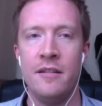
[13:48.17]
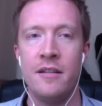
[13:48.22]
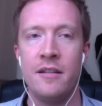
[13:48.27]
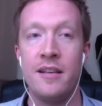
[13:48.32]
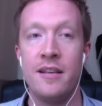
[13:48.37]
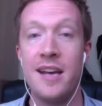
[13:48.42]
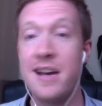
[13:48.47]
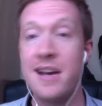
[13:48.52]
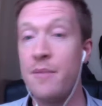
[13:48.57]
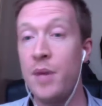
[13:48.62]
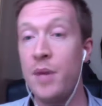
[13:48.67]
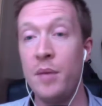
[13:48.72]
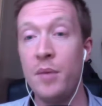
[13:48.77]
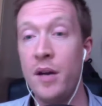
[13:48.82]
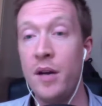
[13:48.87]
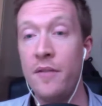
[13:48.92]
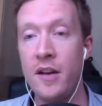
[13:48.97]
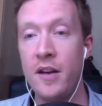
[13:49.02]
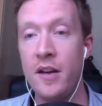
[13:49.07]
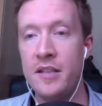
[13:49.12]
Yeah, and
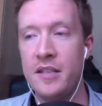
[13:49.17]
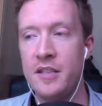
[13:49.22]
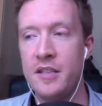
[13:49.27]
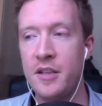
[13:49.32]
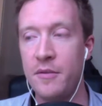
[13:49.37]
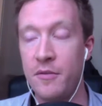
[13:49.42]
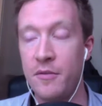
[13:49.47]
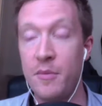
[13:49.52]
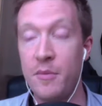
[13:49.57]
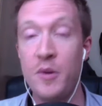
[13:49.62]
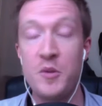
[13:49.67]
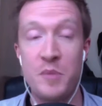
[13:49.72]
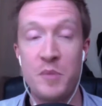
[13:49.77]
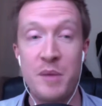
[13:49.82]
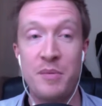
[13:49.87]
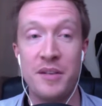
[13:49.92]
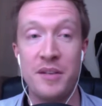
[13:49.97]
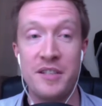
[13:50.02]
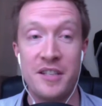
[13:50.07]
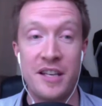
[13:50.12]
my advice is, for most
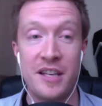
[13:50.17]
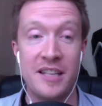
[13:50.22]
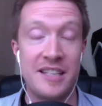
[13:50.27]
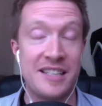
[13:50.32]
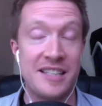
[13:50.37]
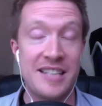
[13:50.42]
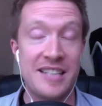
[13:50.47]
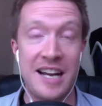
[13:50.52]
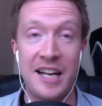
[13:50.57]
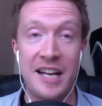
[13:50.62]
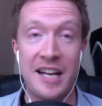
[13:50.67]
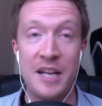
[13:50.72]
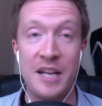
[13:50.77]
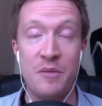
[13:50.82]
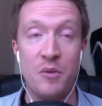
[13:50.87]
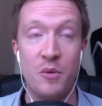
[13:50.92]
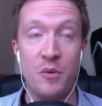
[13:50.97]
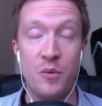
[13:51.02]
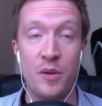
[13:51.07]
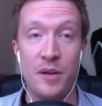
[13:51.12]
people, is exactly
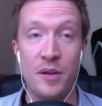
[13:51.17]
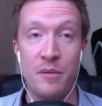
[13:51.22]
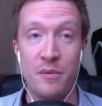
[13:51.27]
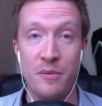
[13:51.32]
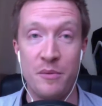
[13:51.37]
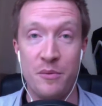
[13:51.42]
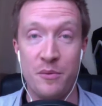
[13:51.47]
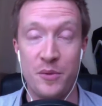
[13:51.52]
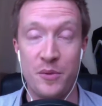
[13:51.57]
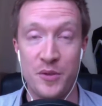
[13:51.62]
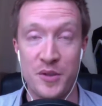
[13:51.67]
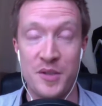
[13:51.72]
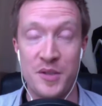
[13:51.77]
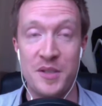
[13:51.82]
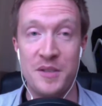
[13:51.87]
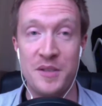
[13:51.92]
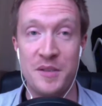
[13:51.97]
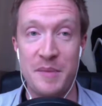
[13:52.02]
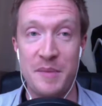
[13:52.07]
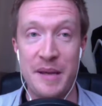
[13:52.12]
what we were
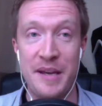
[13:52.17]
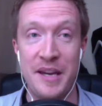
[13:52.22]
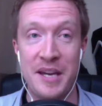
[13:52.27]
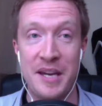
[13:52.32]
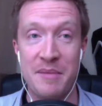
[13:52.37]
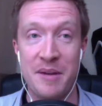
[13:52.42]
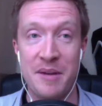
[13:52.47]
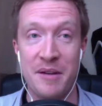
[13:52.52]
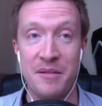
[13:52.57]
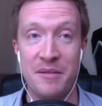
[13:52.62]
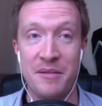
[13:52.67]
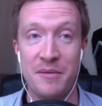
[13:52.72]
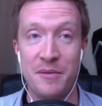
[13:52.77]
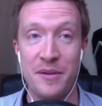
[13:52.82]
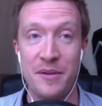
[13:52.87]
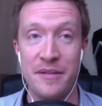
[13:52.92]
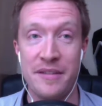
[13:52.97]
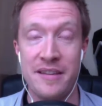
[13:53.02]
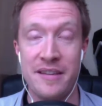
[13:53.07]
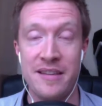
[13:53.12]
just speaking about
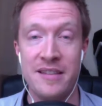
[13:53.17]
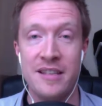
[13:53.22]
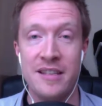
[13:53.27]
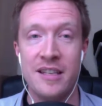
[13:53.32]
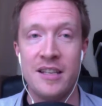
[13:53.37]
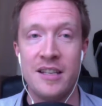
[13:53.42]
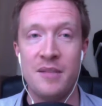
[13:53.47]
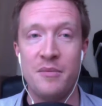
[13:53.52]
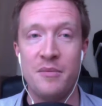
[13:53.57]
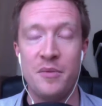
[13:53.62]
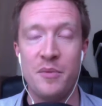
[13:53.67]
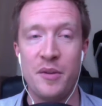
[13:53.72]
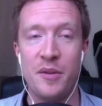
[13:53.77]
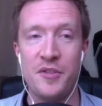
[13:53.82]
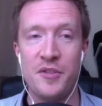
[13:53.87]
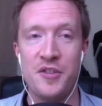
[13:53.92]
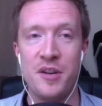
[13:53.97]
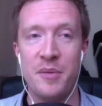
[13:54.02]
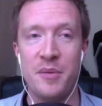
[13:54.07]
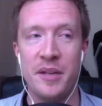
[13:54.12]
with my
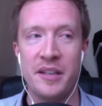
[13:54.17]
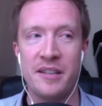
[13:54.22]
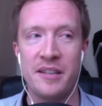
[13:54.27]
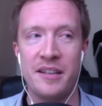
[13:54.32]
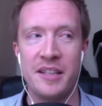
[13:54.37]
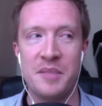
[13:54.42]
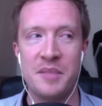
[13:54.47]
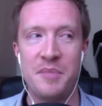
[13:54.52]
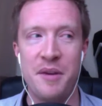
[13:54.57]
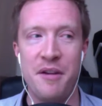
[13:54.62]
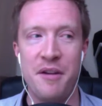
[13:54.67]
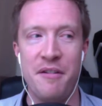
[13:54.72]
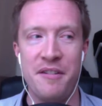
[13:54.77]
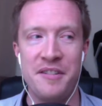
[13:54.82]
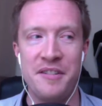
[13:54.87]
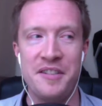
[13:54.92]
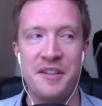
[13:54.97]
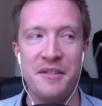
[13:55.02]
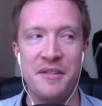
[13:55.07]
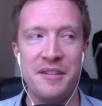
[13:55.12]
German
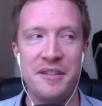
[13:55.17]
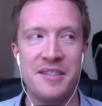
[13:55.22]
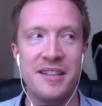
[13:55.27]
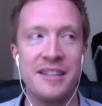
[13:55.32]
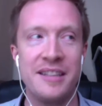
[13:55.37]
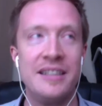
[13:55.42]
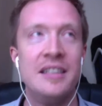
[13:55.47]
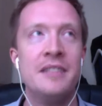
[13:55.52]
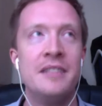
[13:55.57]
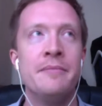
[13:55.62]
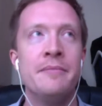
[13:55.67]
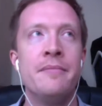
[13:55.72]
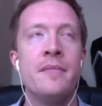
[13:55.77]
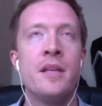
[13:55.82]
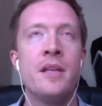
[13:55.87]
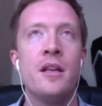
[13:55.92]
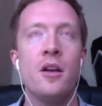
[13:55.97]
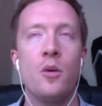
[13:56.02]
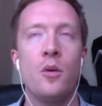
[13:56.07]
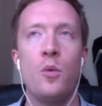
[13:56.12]
experience. It's like,
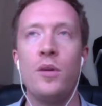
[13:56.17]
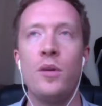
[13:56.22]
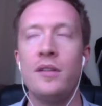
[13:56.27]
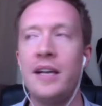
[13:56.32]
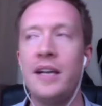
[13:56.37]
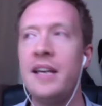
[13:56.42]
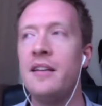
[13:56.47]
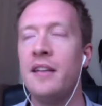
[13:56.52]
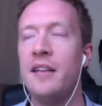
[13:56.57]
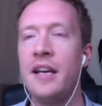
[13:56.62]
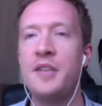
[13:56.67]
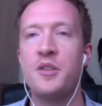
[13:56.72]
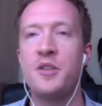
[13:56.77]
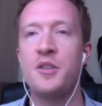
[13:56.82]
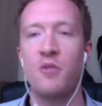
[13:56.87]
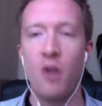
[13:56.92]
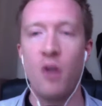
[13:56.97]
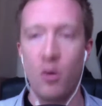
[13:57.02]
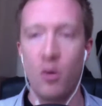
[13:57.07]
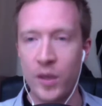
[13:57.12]
look,
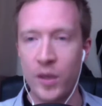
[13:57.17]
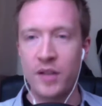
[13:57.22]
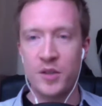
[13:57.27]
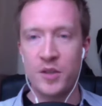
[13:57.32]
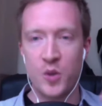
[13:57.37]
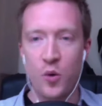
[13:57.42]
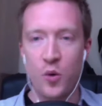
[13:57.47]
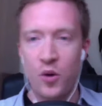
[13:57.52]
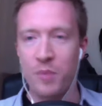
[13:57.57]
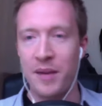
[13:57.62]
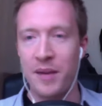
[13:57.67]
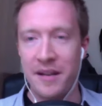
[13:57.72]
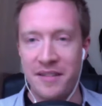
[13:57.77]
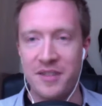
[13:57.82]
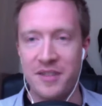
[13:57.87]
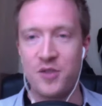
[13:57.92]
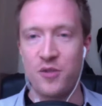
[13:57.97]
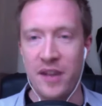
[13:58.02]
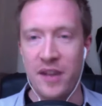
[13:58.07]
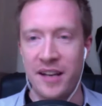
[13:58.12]
later on we can talk about the
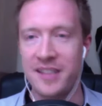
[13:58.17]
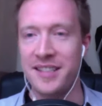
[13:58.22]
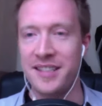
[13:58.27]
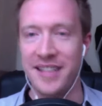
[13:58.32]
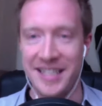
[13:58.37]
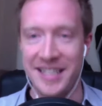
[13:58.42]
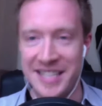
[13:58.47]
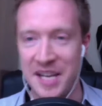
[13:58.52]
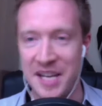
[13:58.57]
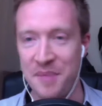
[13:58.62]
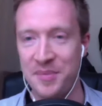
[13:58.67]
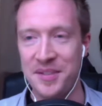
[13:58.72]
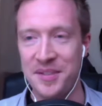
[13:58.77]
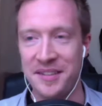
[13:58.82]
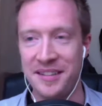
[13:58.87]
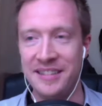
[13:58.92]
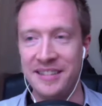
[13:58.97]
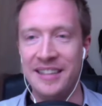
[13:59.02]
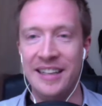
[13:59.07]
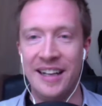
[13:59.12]
tricks and the tips
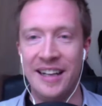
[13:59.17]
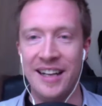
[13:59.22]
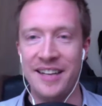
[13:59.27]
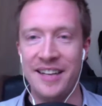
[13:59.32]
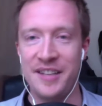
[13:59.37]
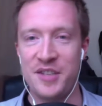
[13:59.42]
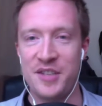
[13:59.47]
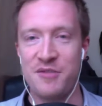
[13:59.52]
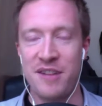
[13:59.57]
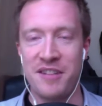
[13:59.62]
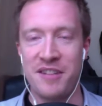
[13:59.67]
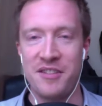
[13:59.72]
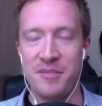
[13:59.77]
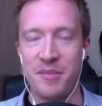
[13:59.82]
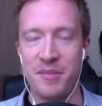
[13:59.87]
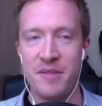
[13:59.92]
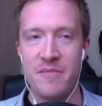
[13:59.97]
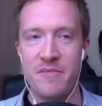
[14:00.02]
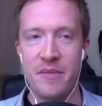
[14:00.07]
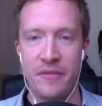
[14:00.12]
and the strategy,
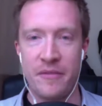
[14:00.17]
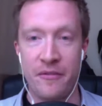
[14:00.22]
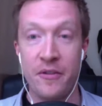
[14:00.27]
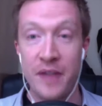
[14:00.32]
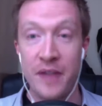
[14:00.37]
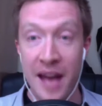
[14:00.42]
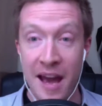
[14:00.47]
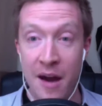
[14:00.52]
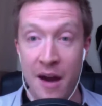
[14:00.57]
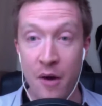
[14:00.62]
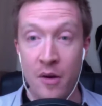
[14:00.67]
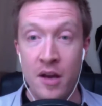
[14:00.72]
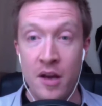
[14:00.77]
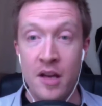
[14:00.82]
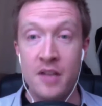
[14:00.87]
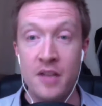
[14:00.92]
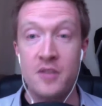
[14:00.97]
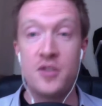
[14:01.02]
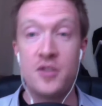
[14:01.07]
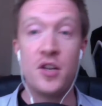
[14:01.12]
but for now,
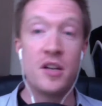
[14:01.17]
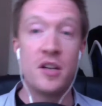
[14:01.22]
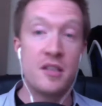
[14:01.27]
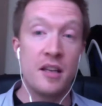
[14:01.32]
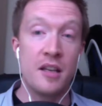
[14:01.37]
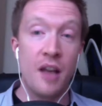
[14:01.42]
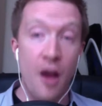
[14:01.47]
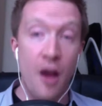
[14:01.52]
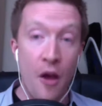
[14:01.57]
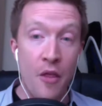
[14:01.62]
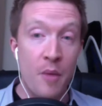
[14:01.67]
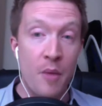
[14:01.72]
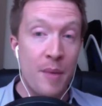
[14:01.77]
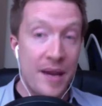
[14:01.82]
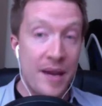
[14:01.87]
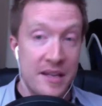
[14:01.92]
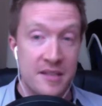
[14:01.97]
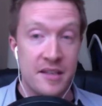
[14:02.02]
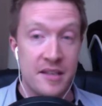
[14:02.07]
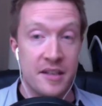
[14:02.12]
just learn the
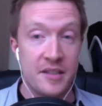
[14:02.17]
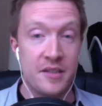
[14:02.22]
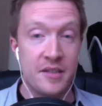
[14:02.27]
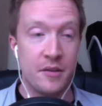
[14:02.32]
basics.